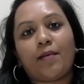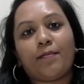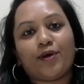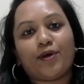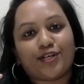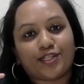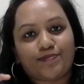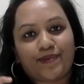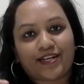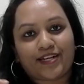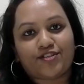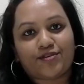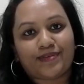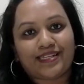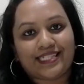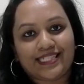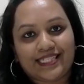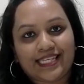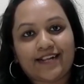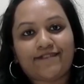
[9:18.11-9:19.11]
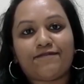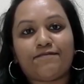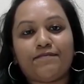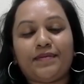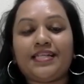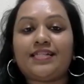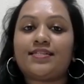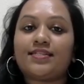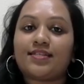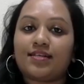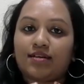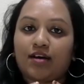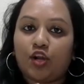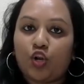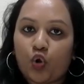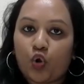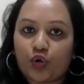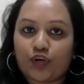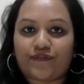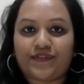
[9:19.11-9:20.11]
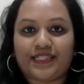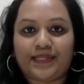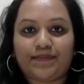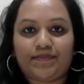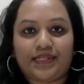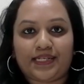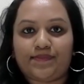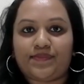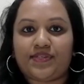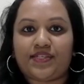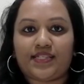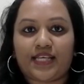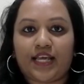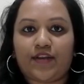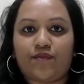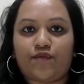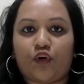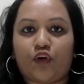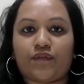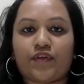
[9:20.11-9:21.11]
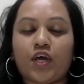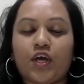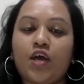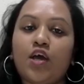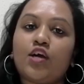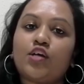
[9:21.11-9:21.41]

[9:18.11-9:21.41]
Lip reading: Because spectrum itself means a lot of symptoms is involved.